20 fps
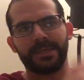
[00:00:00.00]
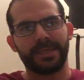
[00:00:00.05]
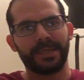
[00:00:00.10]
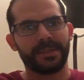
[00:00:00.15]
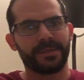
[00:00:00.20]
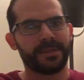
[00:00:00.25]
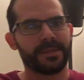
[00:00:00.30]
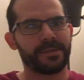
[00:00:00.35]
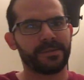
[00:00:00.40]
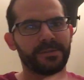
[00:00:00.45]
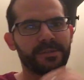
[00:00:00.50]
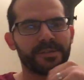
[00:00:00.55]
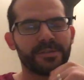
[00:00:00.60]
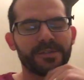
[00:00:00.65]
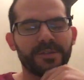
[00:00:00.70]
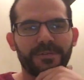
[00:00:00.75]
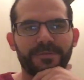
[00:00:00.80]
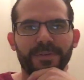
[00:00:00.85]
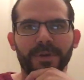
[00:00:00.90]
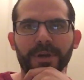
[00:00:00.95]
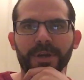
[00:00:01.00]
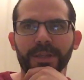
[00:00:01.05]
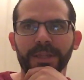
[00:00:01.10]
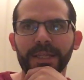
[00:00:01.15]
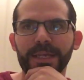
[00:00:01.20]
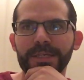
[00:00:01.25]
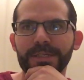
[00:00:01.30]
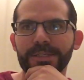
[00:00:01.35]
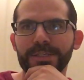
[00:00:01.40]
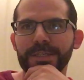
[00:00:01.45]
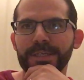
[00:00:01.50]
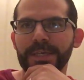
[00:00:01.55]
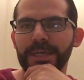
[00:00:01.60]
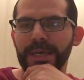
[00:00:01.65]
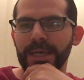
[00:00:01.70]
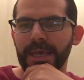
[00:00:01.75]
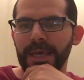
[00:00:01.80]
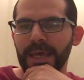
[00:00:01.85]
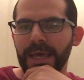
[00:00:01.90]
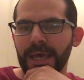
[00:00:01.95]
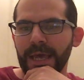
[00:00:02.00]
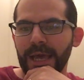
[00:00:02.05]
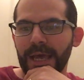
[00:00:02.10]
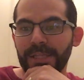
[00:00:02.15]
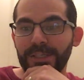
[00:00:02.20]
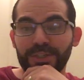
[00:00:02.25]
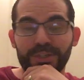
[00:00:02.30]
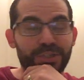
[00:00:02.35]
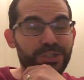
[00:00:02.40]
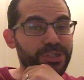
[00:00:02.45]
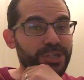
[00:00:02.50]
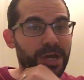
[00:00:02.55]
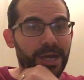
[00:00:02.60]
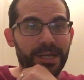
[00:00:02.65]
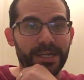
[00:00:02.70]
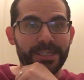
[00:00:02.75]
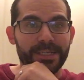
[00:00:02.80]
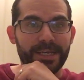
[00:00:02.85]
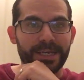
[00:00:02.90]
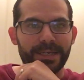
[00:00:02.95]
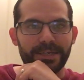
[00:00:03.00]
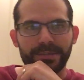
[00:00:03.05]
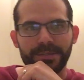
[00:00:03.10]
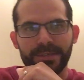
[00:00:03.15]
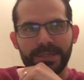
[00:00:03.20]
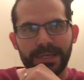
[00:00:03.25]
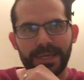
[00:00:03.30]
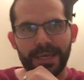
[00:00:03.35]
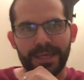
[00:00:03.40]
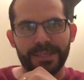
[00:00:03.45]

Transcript: get stuff on a list, just jot it down,